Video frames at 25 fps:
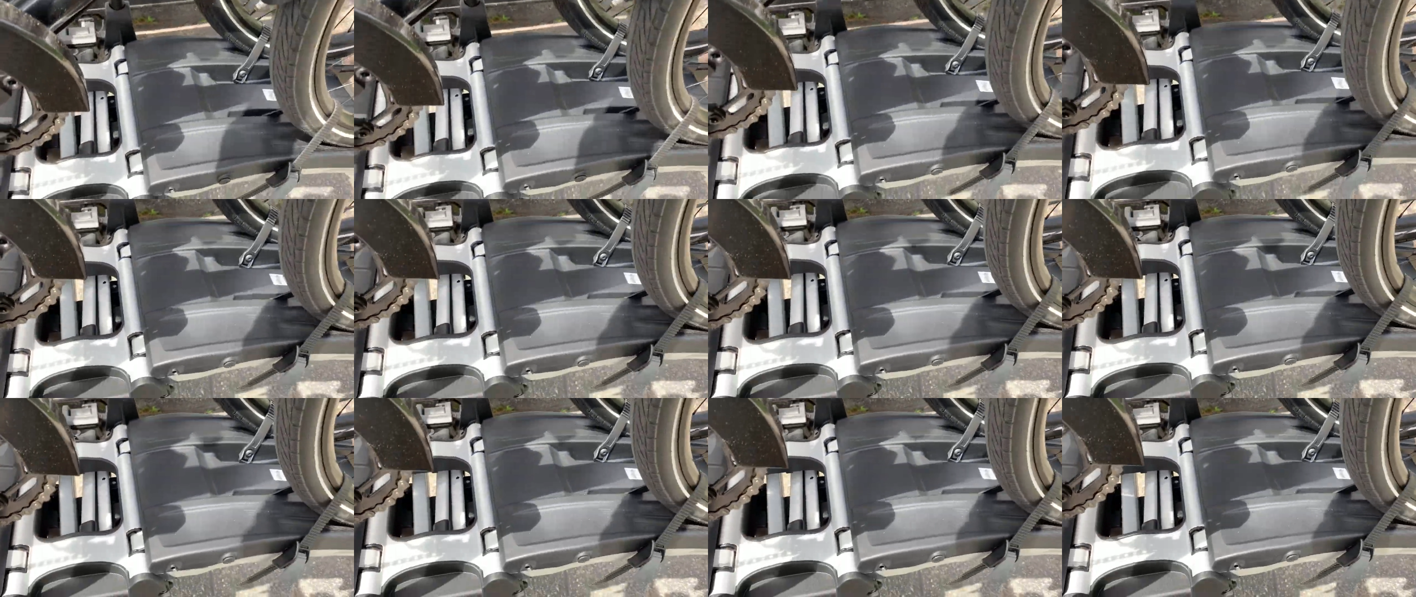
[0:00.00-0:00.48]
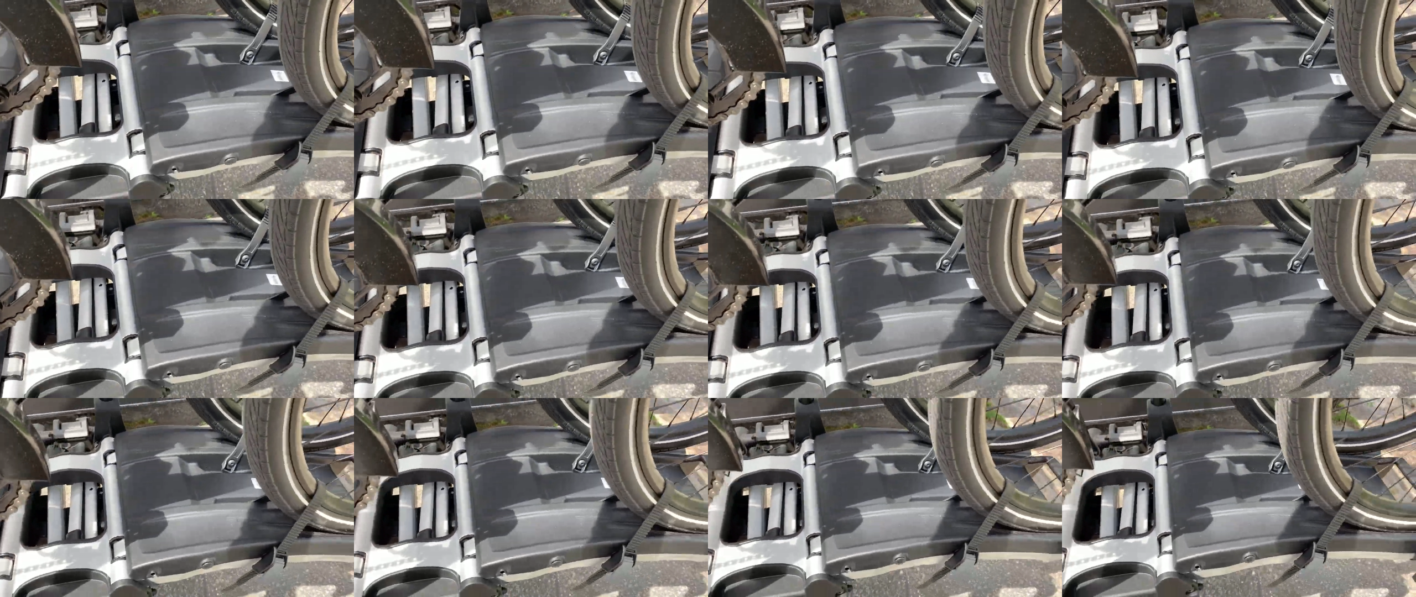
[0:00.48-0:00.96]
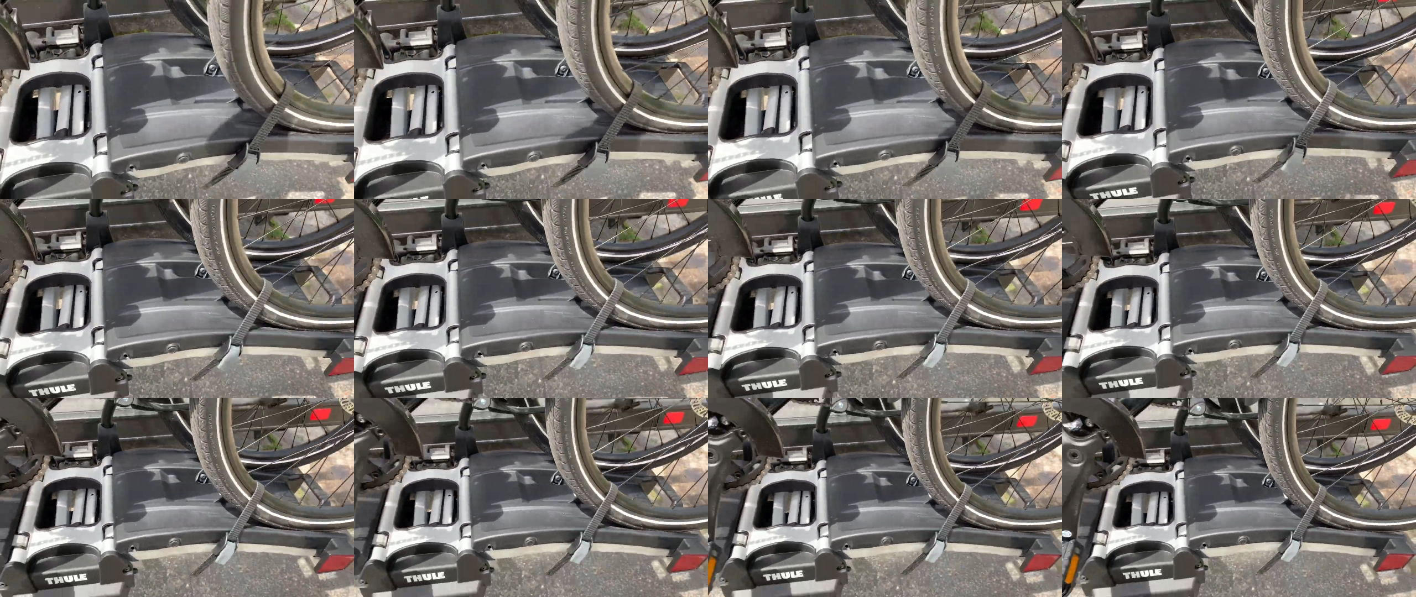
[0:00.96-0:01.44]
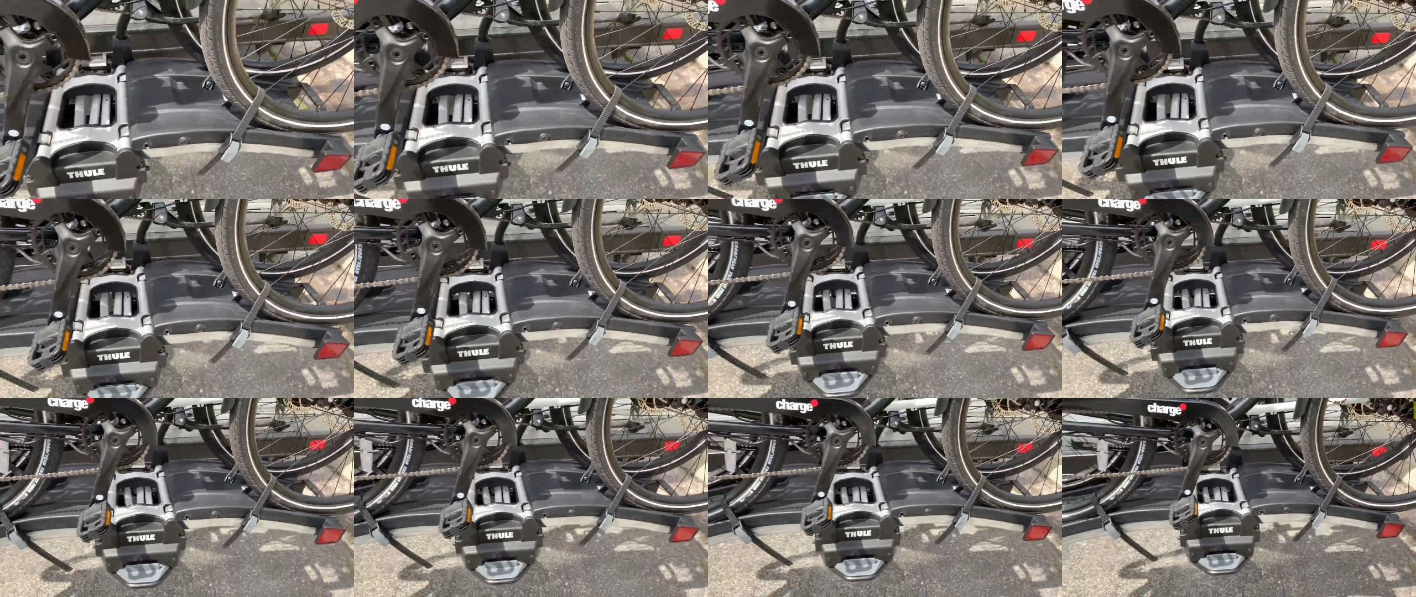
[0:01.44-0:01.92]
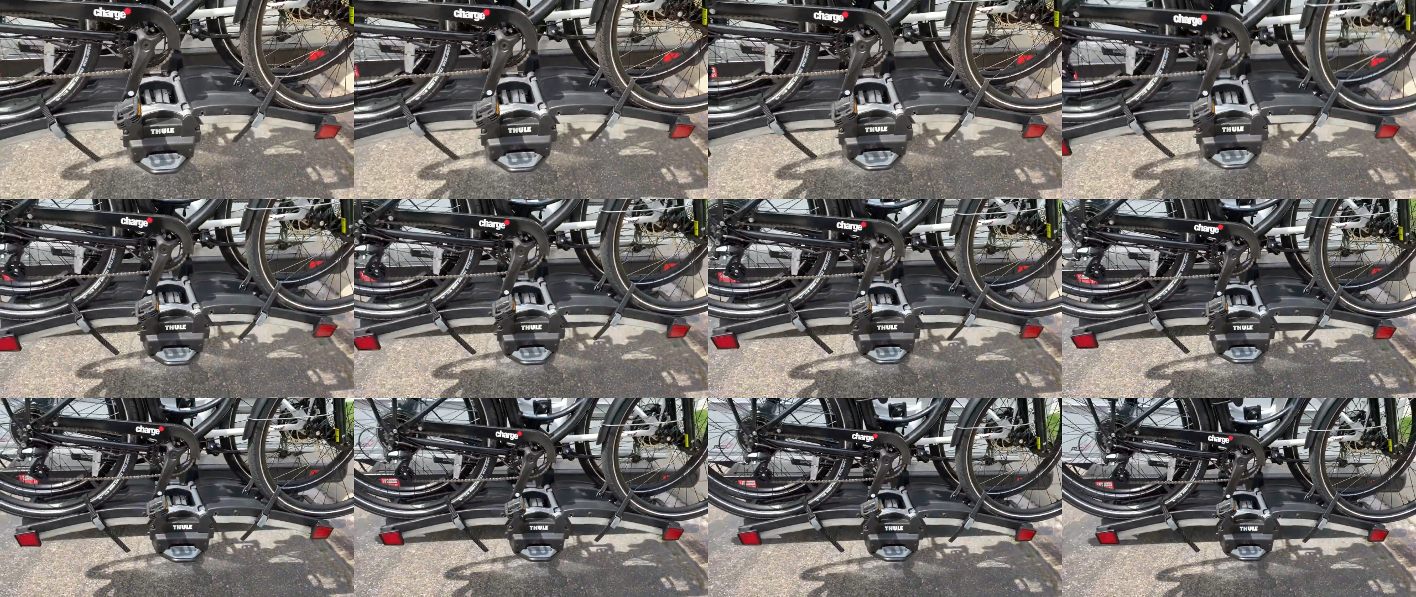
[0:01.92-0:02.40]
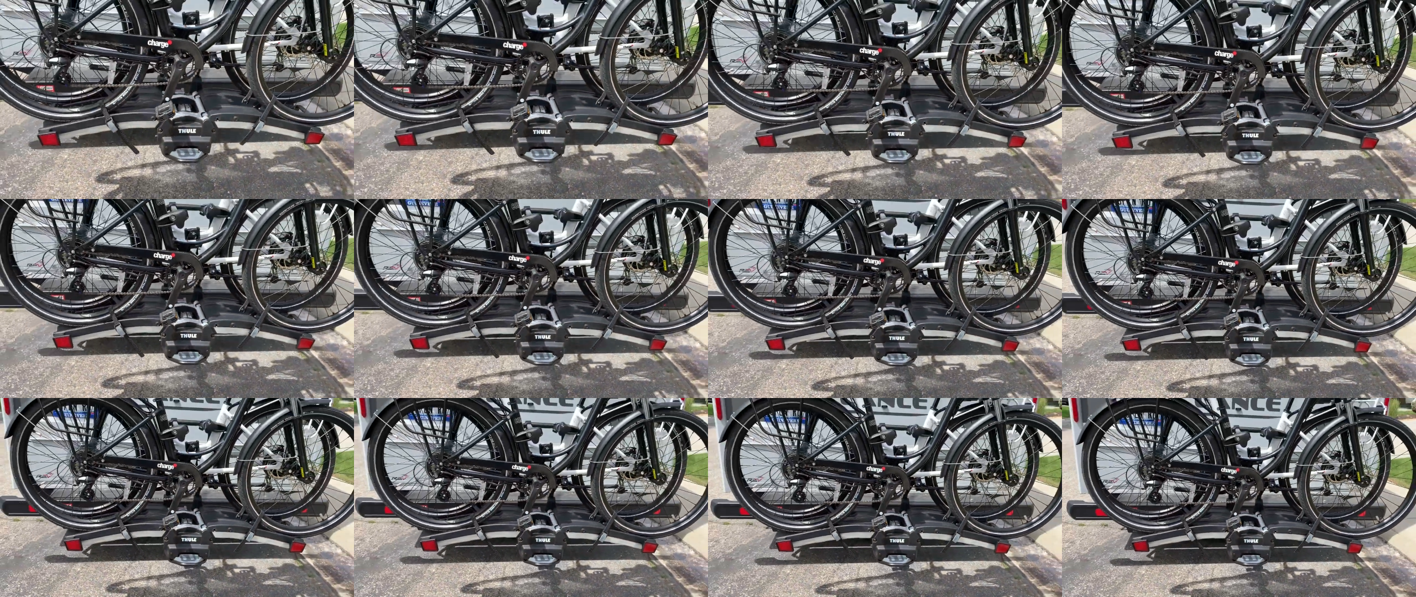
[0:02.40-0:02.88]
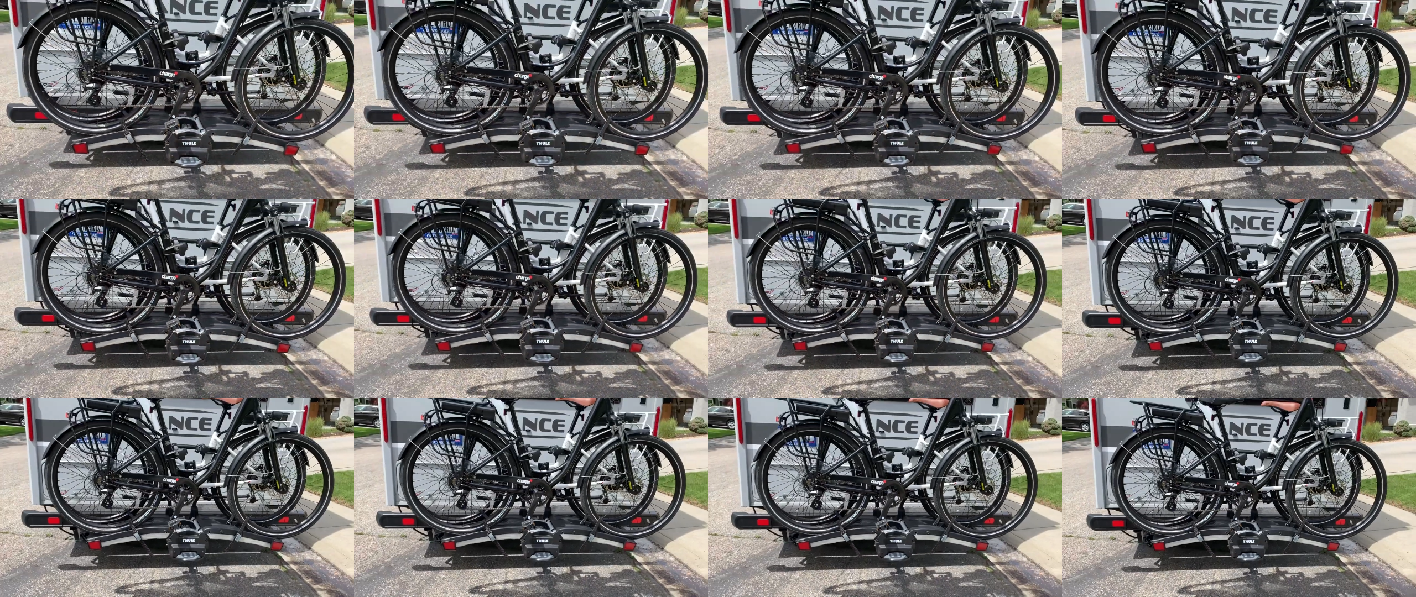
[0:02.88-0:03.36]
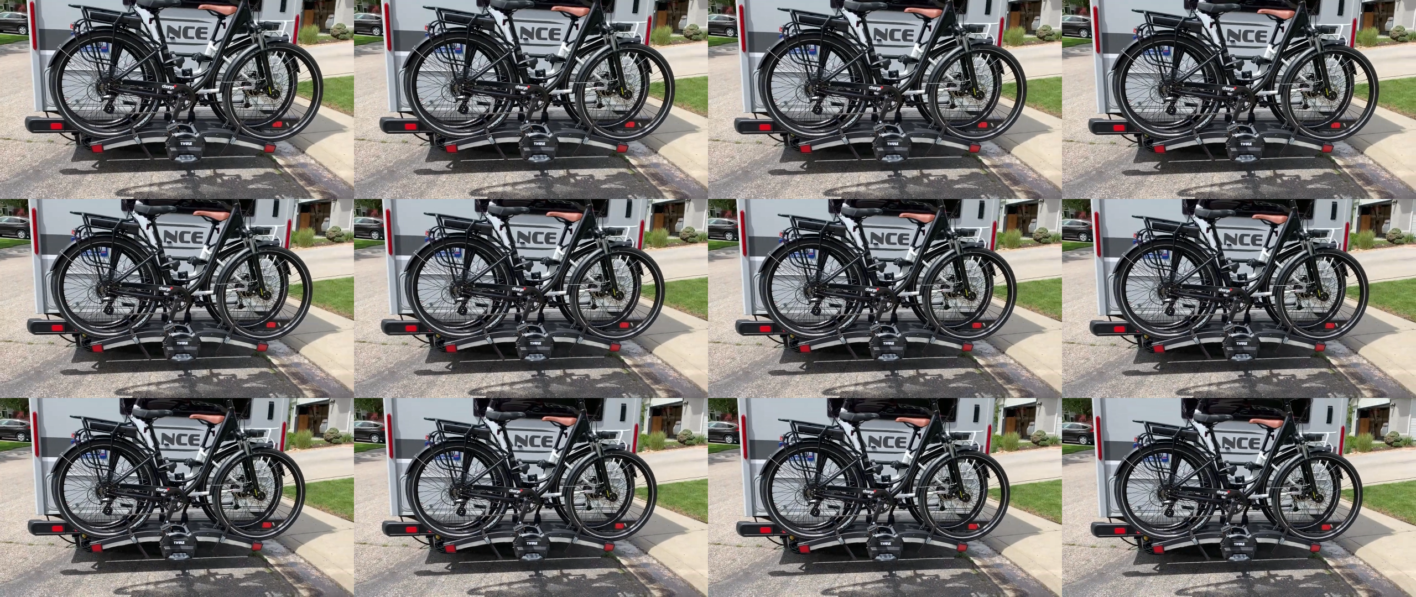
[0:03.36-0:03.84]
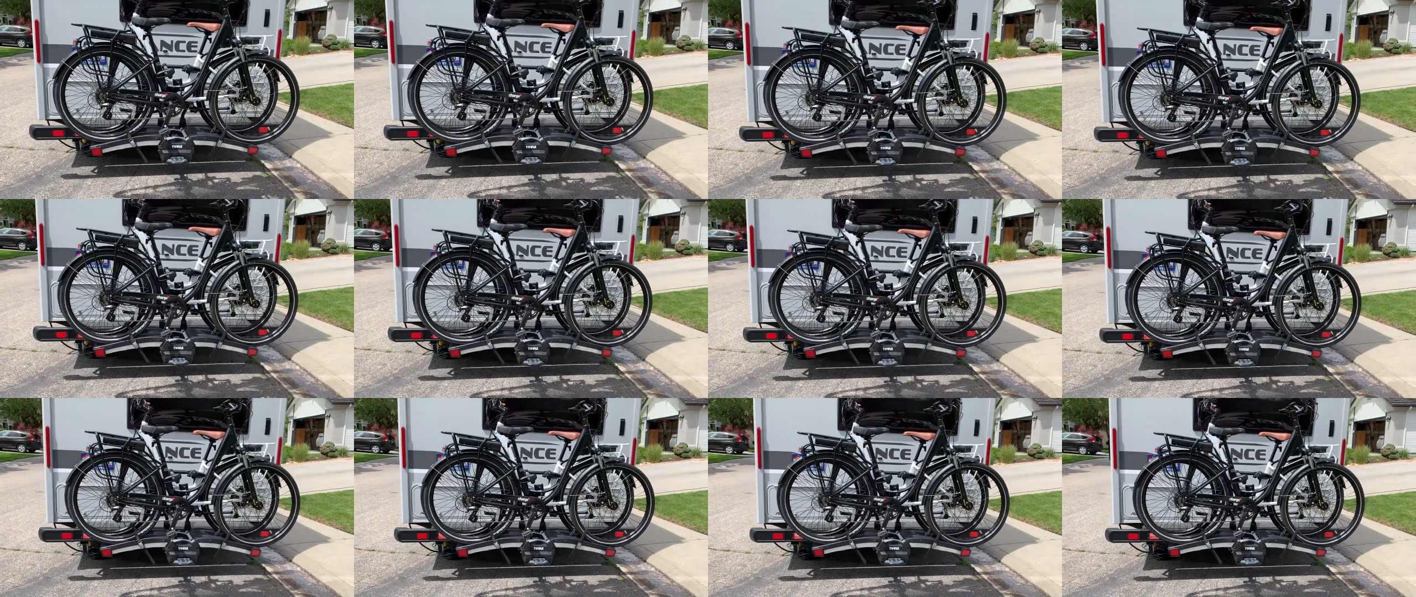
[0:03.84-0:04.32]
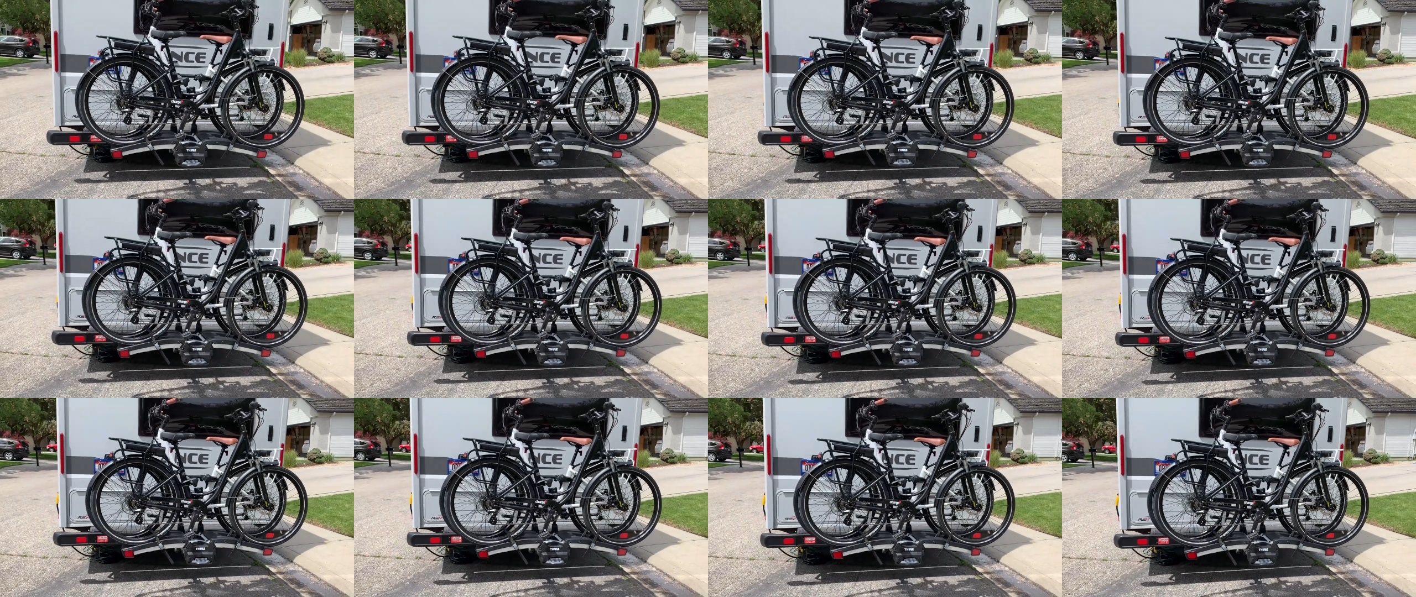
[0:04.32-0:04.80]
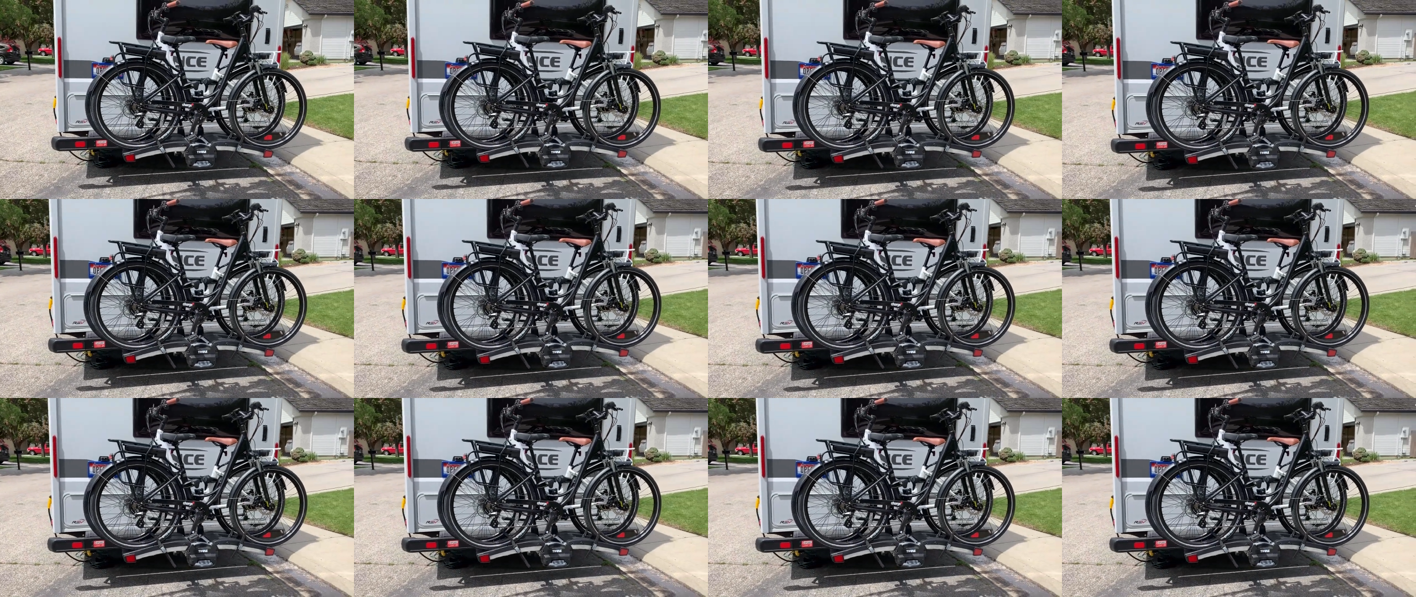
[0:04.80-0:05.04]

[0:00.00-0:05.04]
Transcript: [unreadable: no face in view]